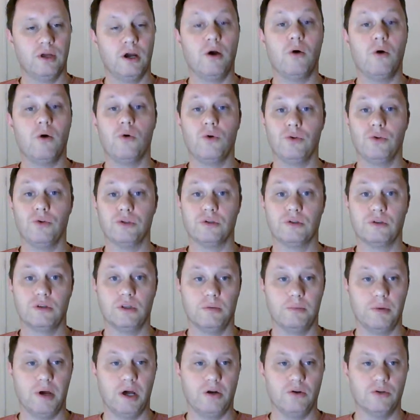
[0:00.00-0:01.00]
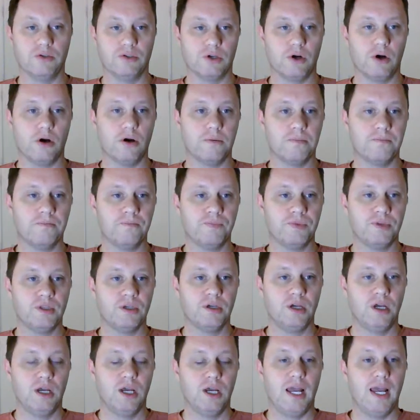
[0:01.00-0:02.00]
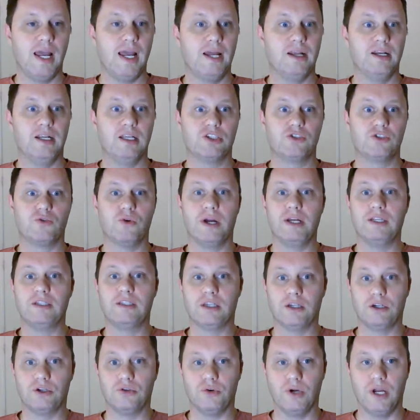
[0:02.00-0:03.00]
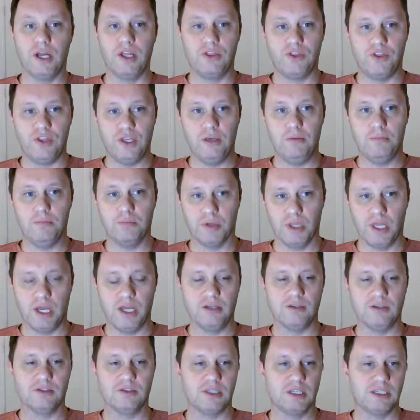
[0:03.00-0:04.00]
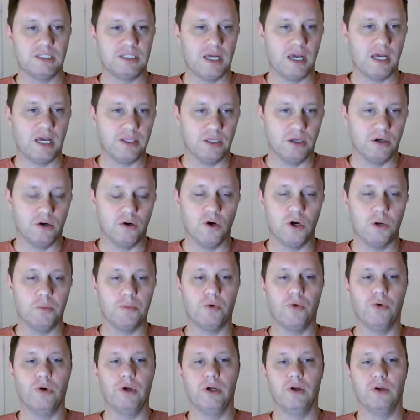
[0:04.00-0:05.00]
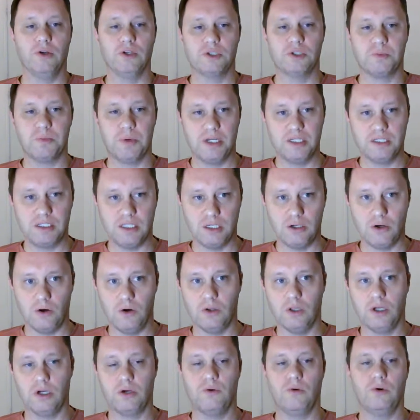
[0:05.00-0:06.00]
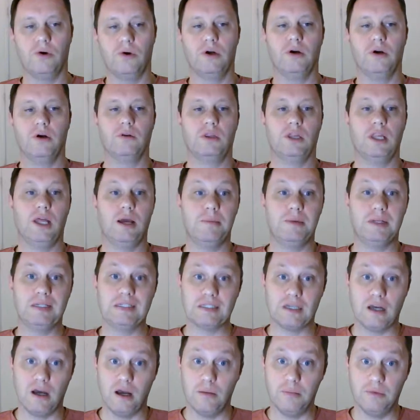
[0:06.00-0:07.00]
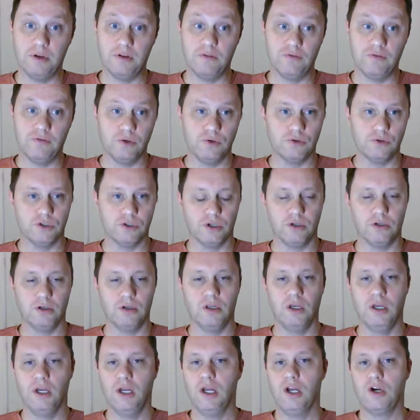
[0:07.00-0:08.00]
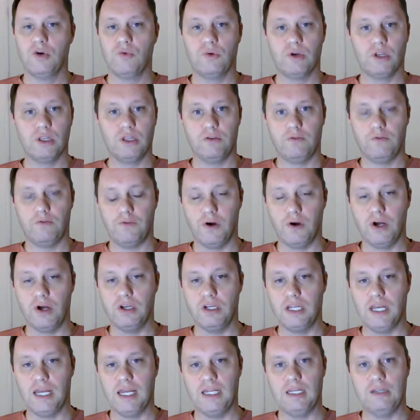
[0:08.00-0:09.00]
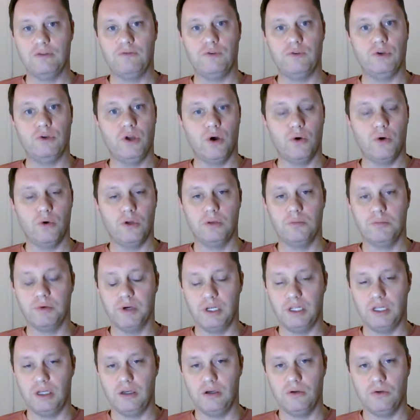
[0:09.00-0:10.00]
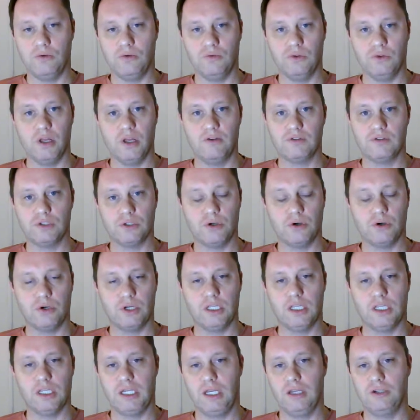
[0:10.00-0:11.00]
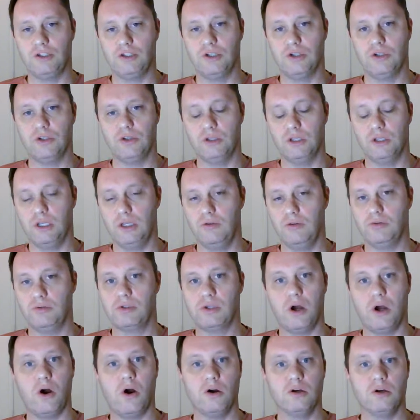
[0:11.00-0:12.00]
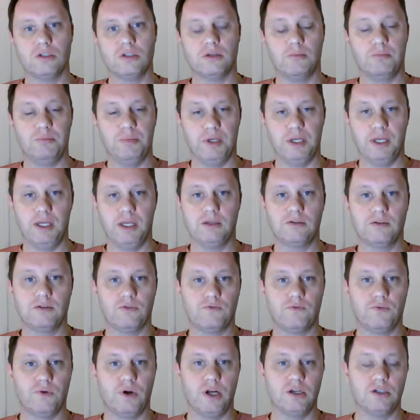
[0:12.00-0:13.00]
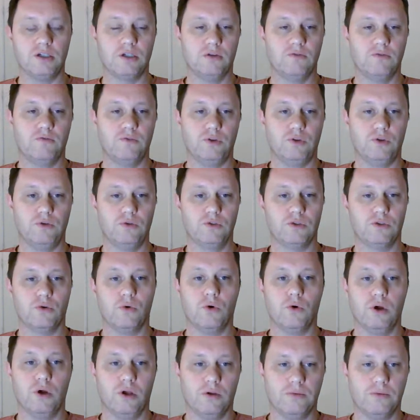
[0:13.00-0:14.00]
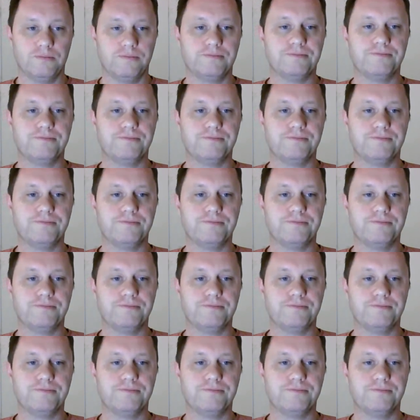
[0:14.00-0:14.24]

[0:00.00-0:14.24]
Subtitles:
old the bottles are. And it's great to create theme blends: Italian herb oil, spicy garlic oil, lemon thyme infusion. Really fun. And if you know anybody who loves to cook in the kitchen, it's hard to beat fresh infused oil.